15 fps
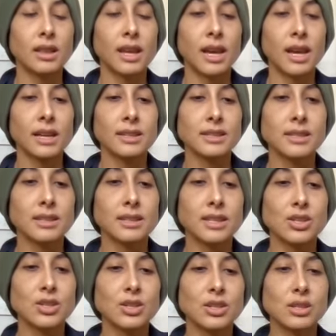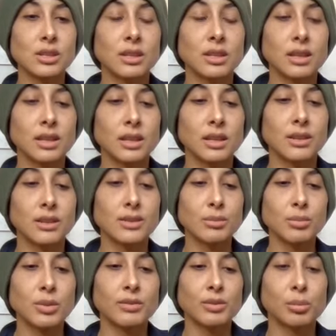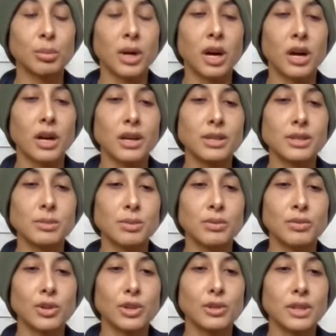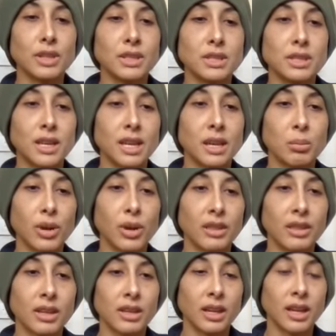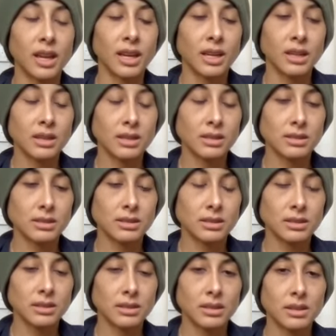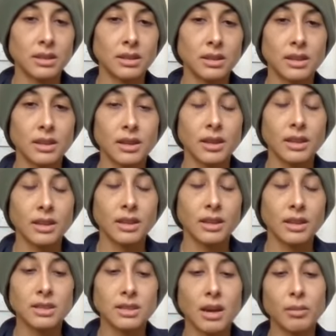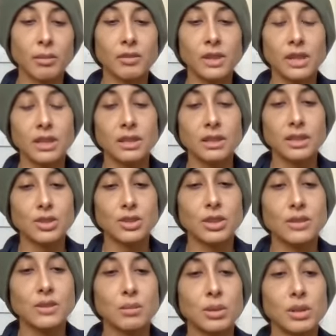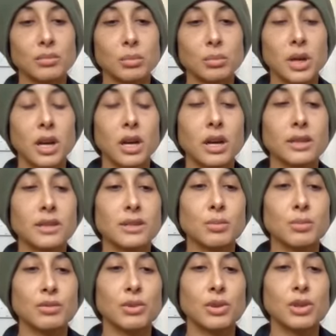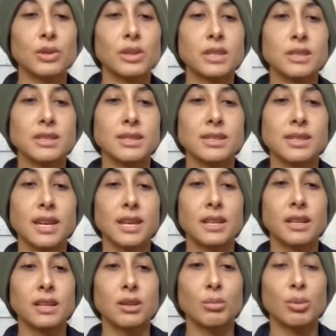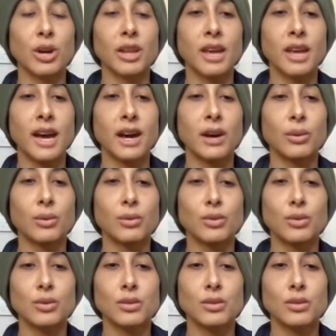the exhalation, there's a bit of a pause before you need to take breath in again. And then at the top of the inhalation, there's a bit of pause before you need to send the breath out.